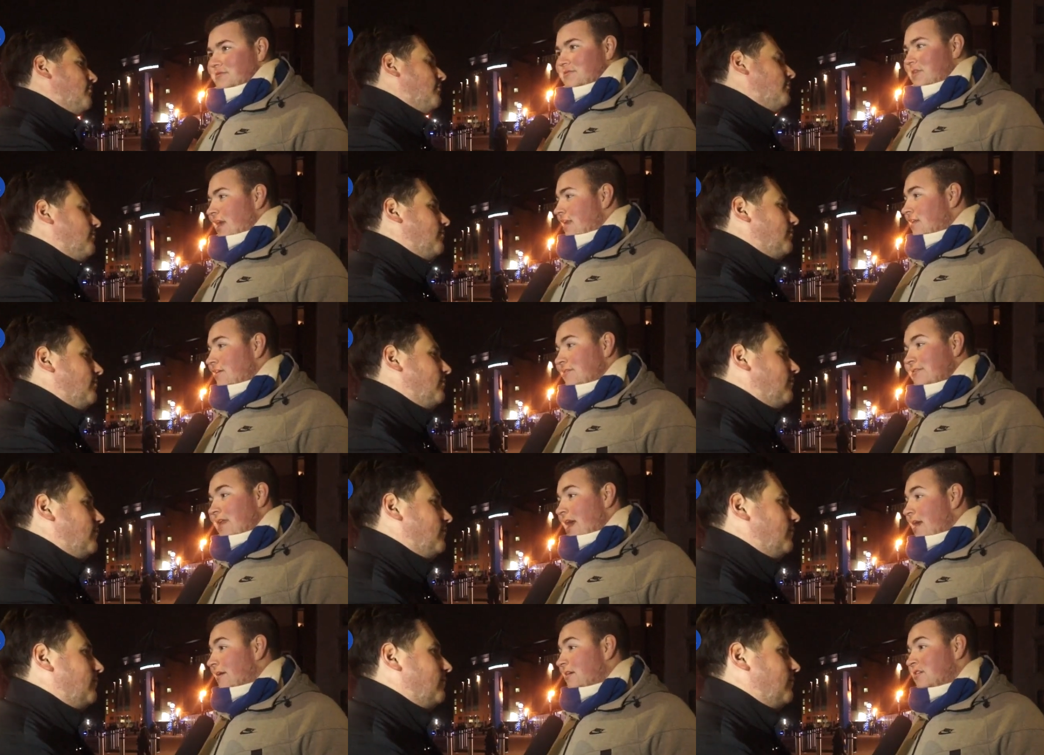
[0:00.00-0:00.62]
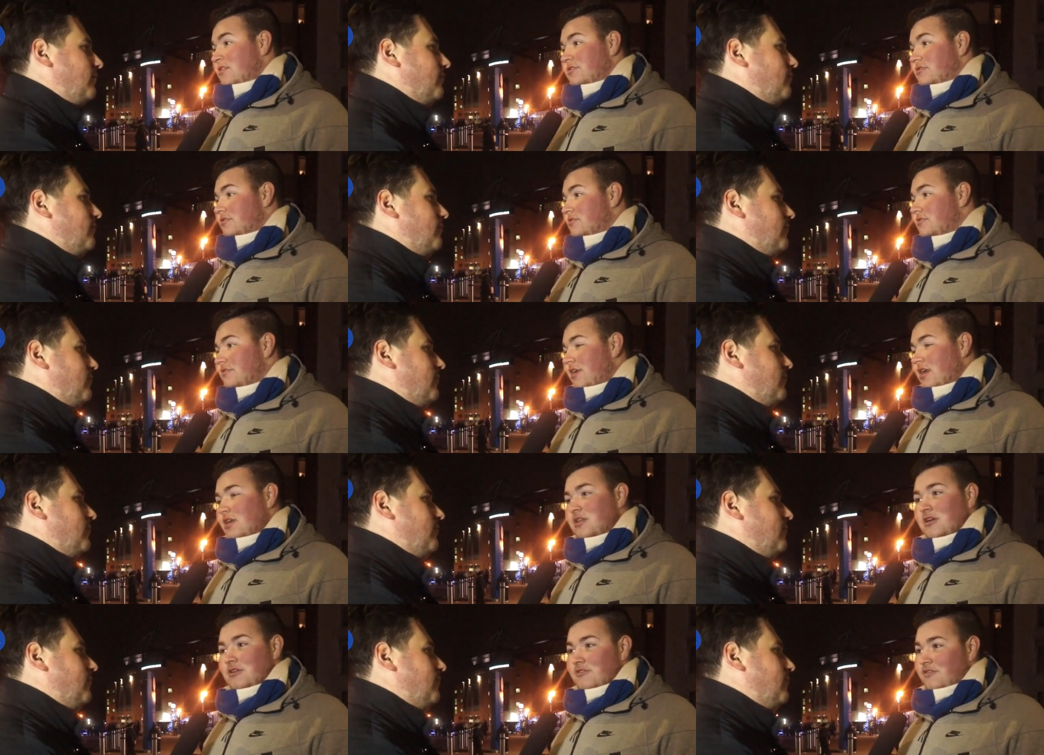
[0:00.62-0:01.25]
Speaker 1: they look knackered.
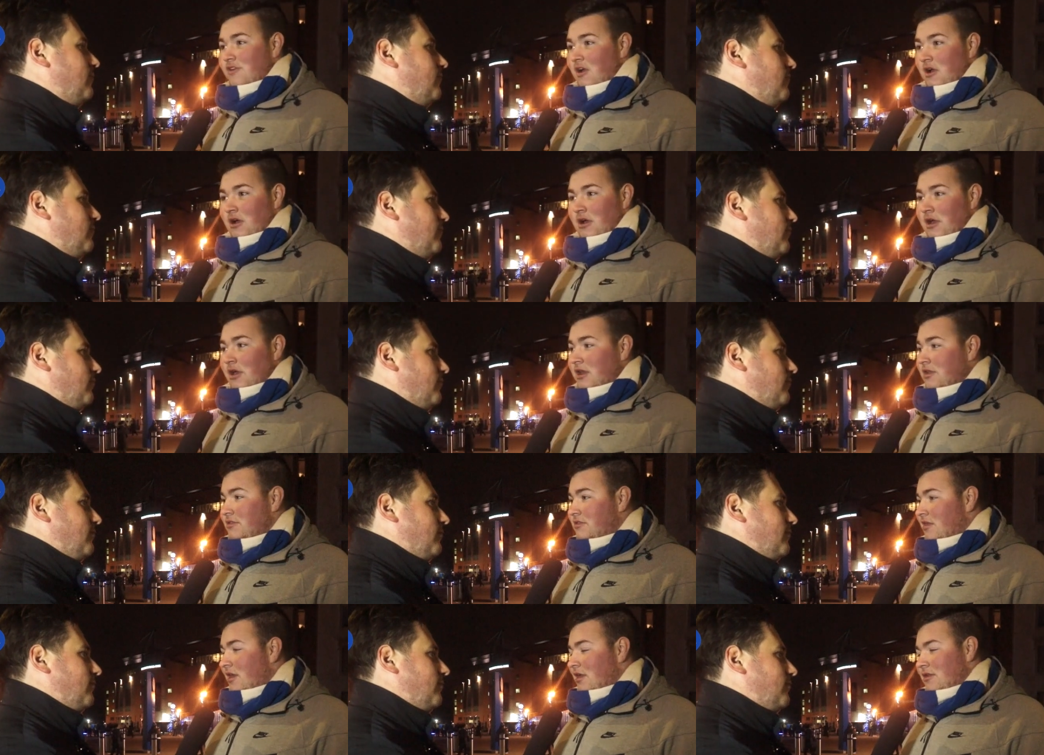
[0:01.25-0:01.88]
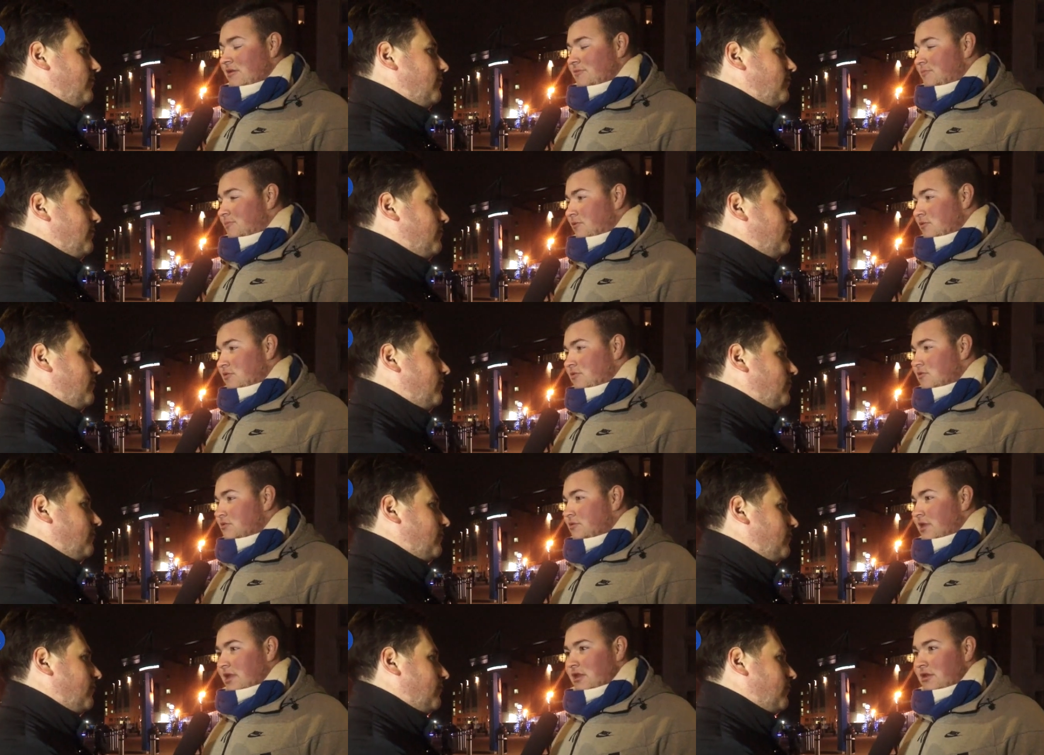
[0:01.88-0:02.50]
They look tired. They look
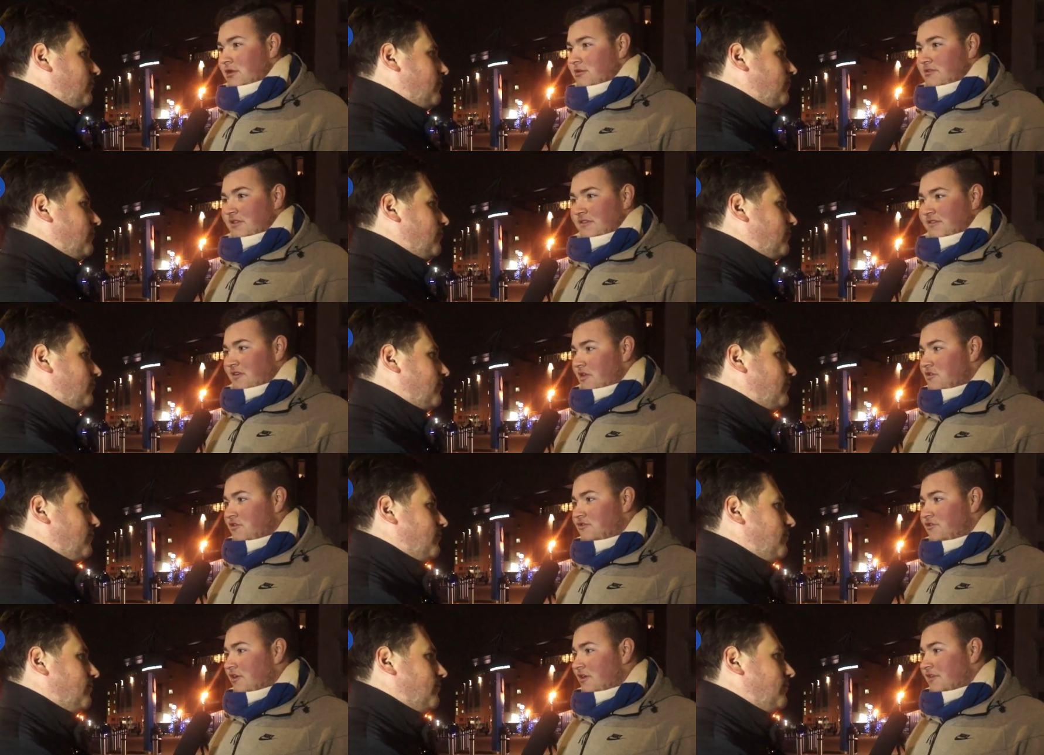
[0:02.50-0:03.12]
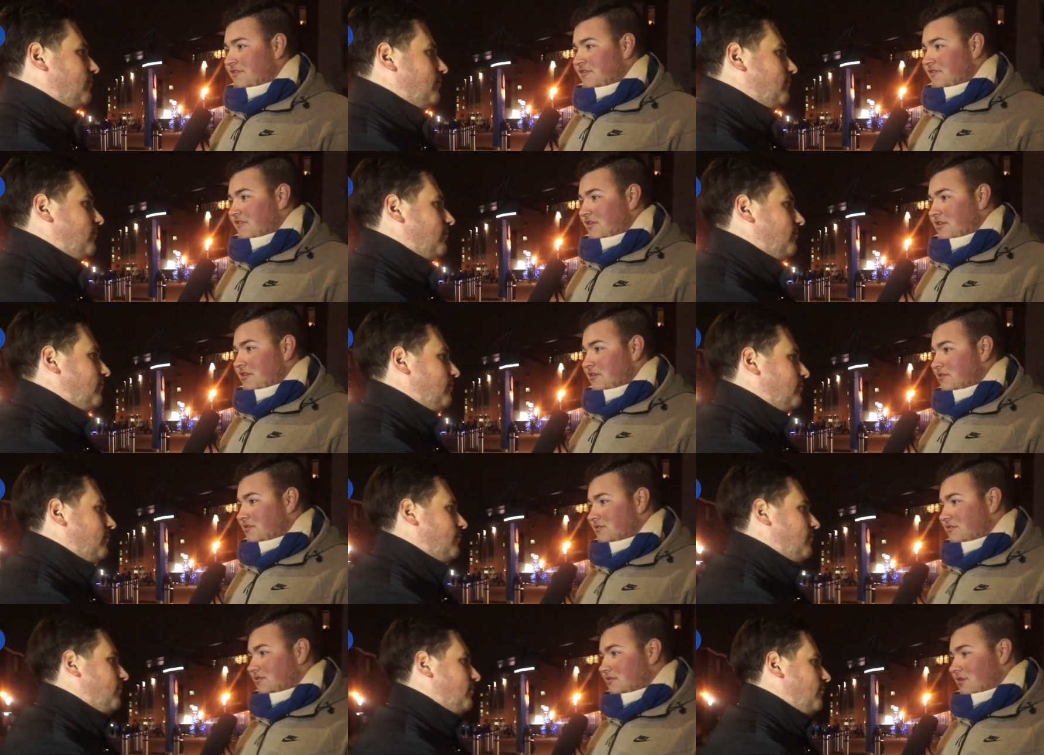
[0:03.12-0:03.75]
bored. They look
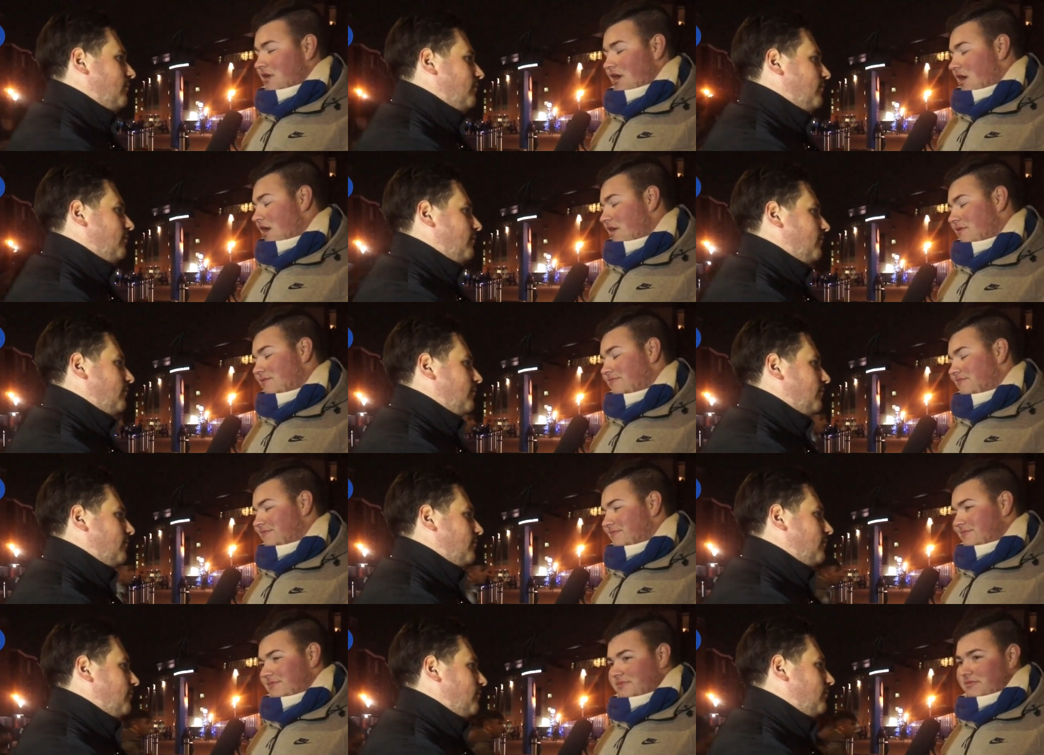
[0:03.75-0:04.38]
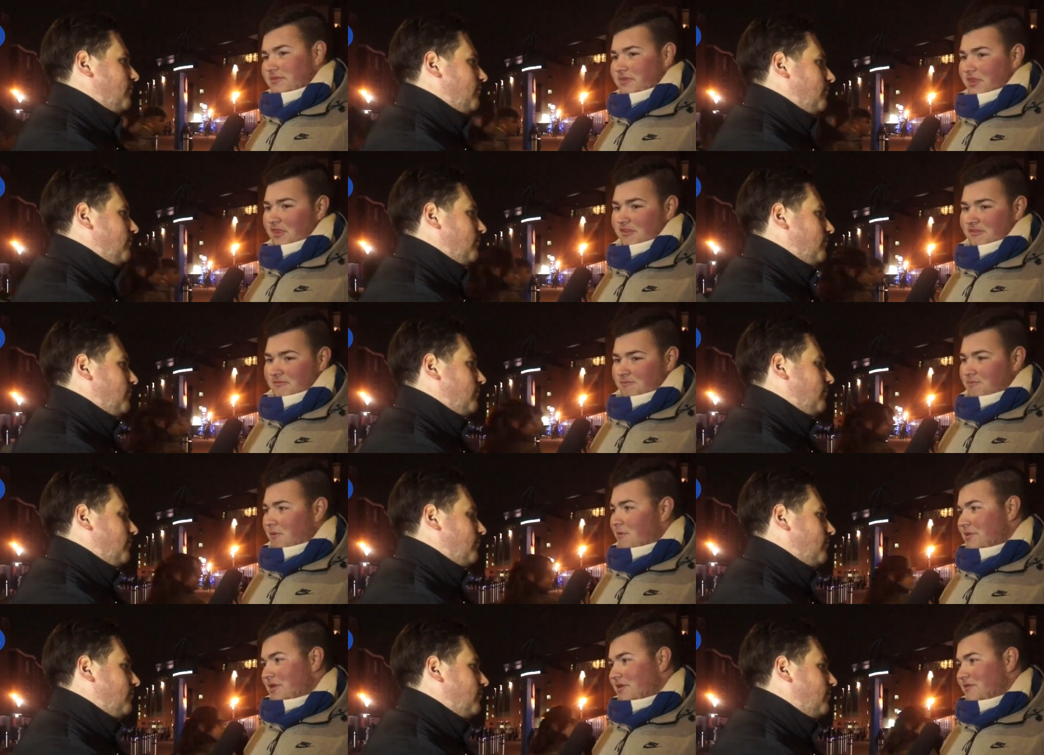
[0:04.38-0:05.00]
disinterested. I, this
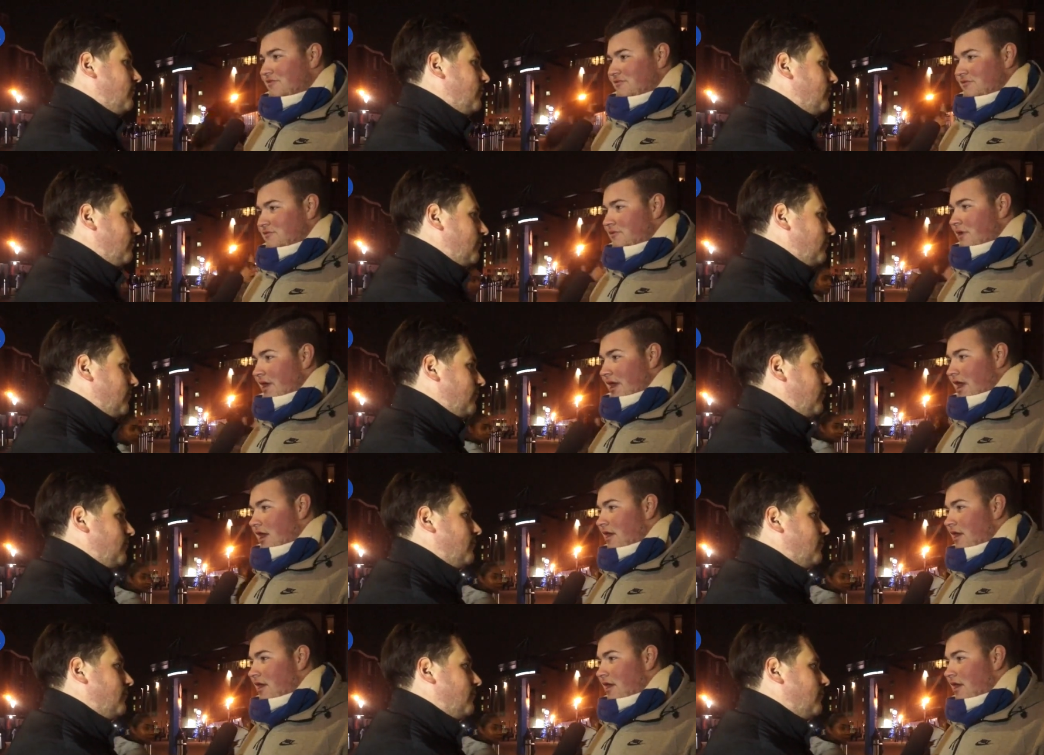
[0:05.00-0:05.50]
probably is quite